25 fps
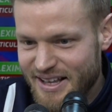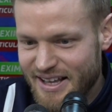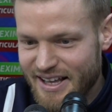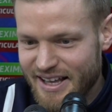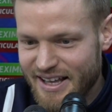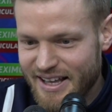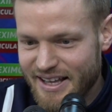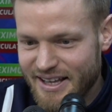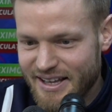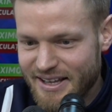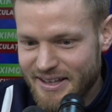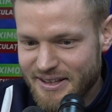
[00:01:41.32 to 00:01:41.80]

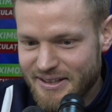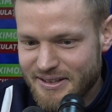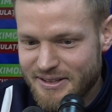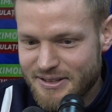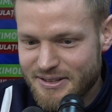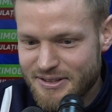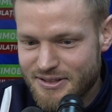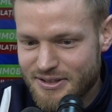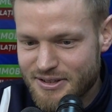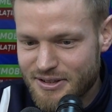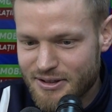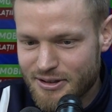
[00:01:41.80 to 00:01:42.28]
And
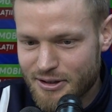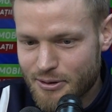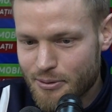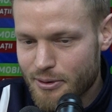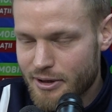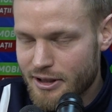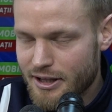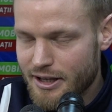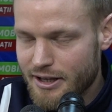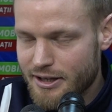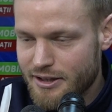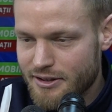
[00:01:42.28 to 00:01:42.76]
no, I
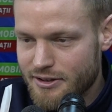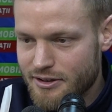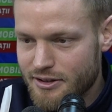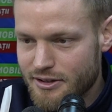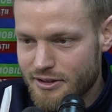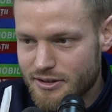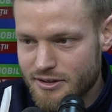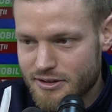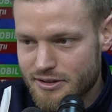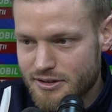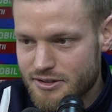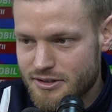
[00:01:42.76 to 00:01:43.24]
like it here,
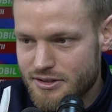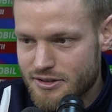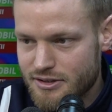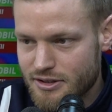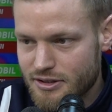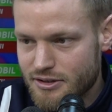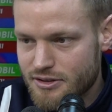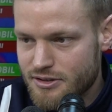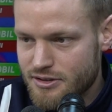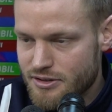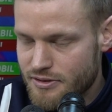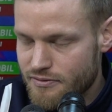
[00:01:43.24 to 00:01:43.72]

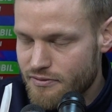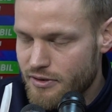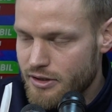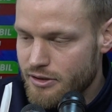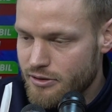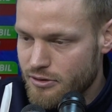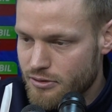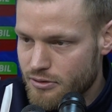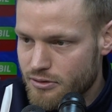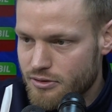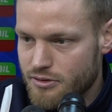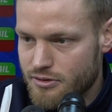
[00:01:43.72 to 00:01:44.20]
it's very
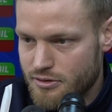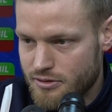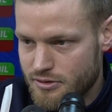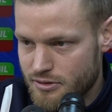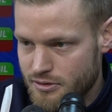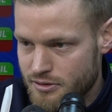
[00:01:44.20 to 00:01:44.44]
good.